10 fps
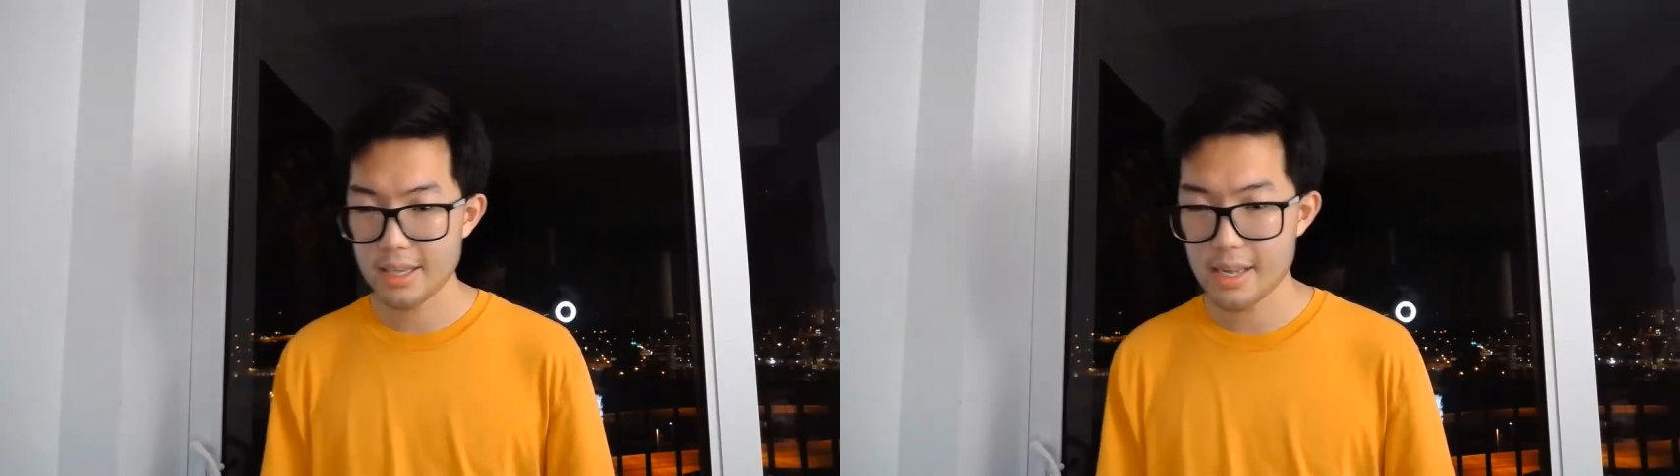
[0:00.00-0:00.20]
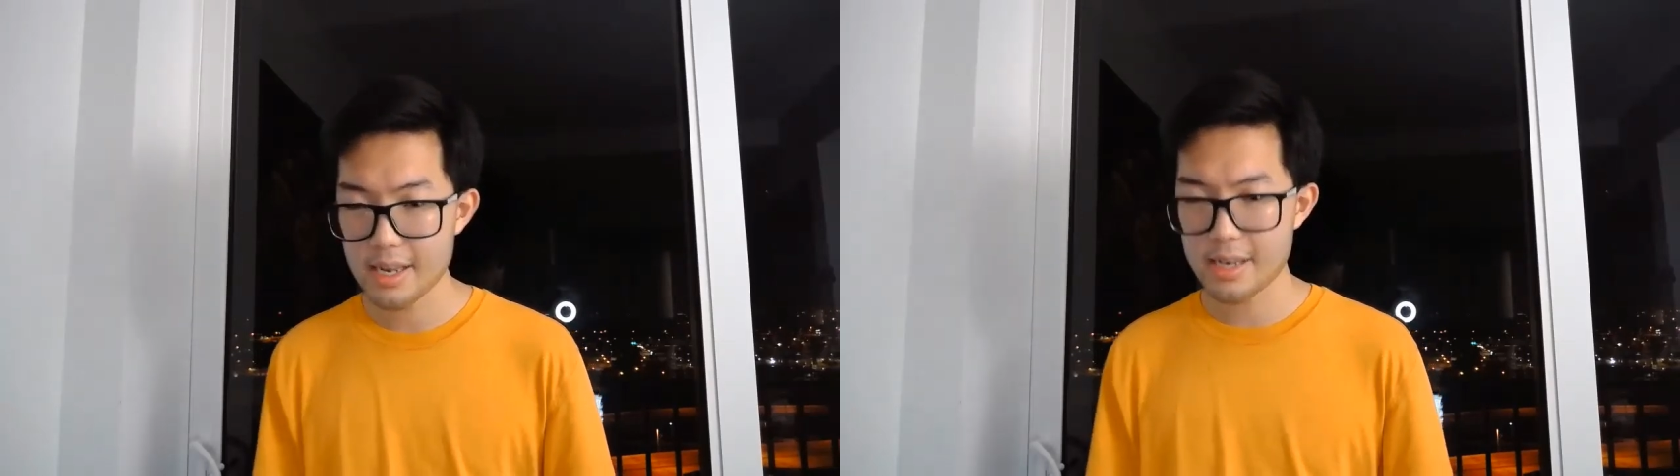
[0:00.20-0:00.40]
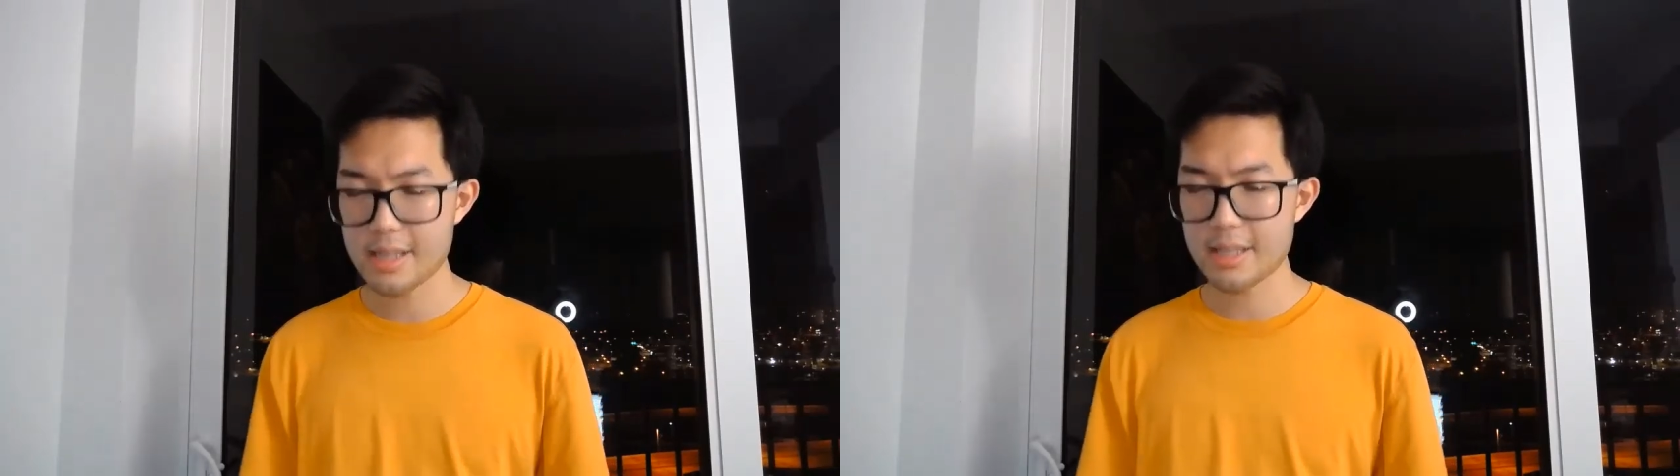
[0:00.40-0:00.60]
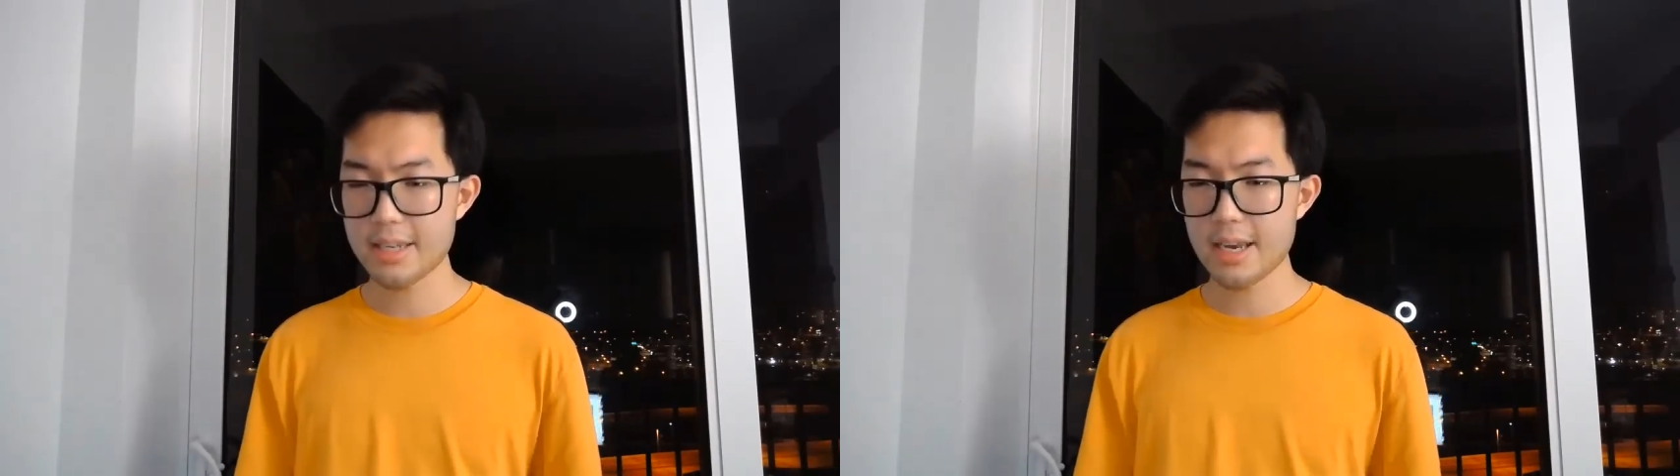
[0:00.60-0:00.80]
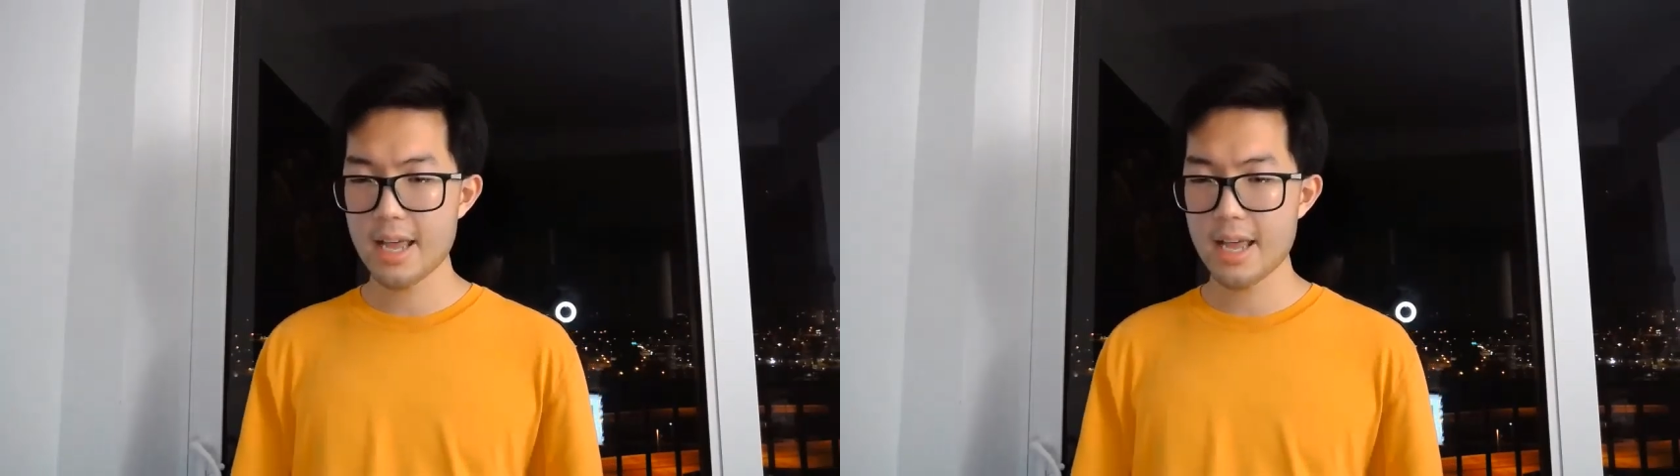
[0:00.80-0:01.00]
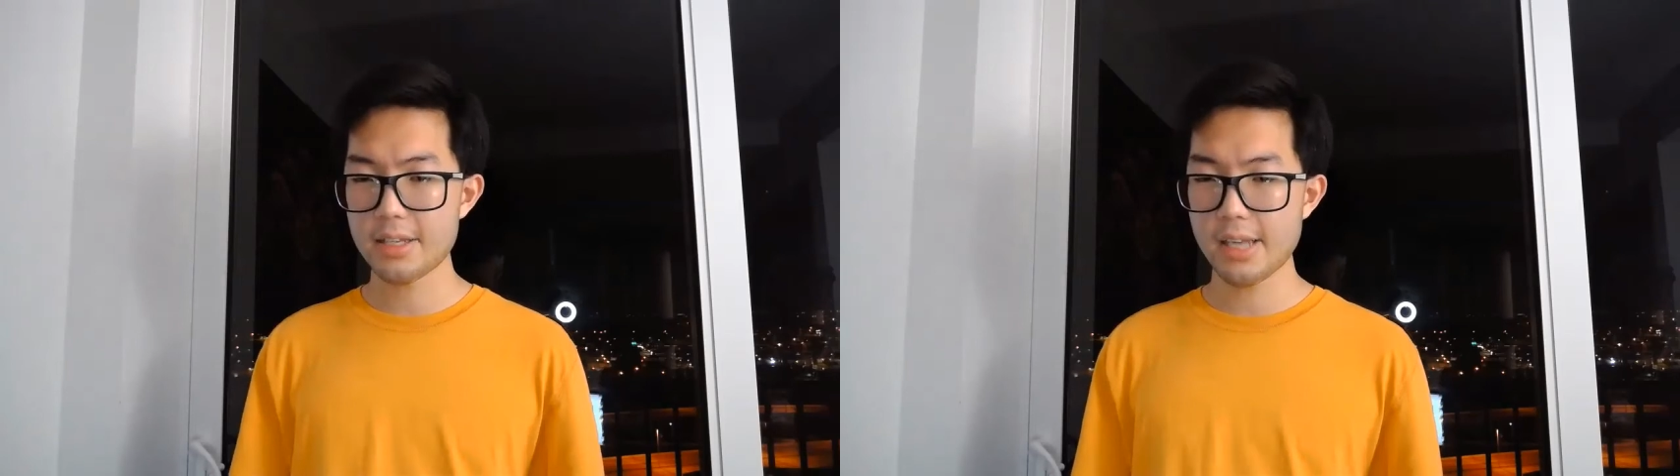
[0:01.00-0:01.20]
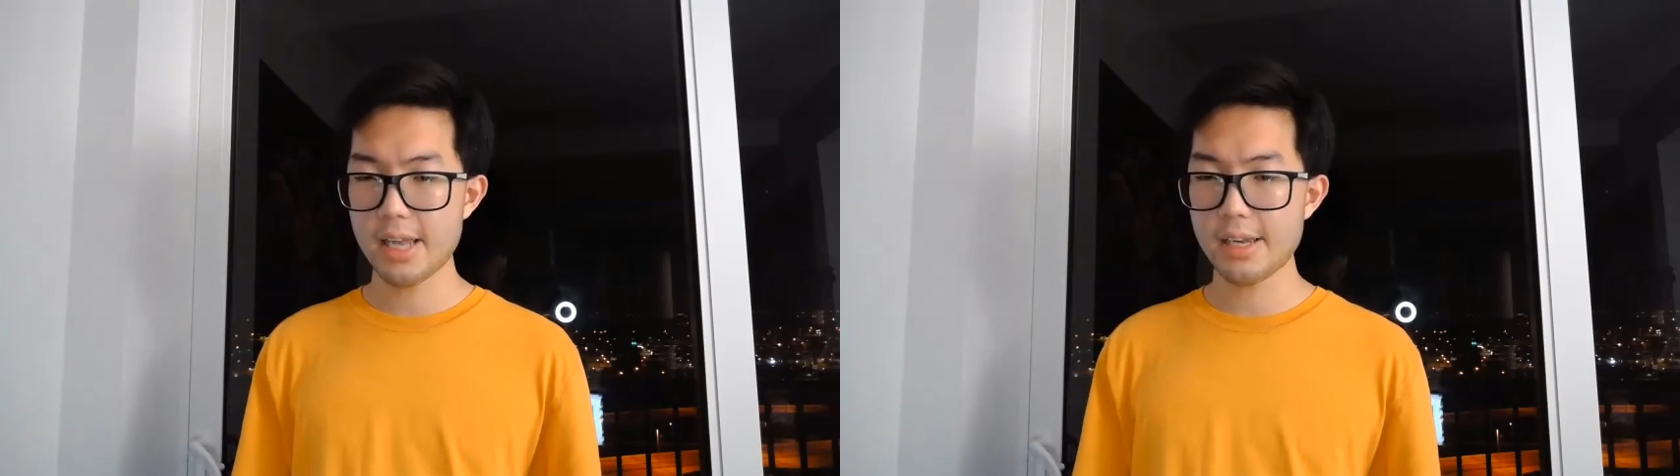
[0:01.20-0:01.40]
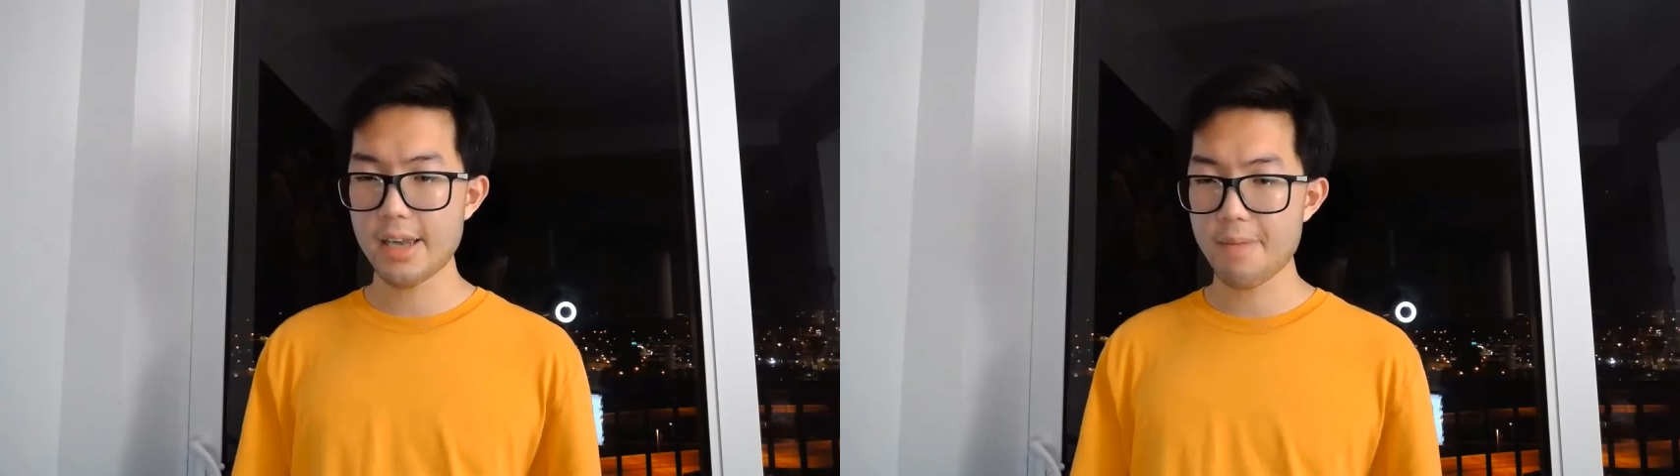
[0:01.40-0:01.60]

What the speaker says: in the Senate, has attended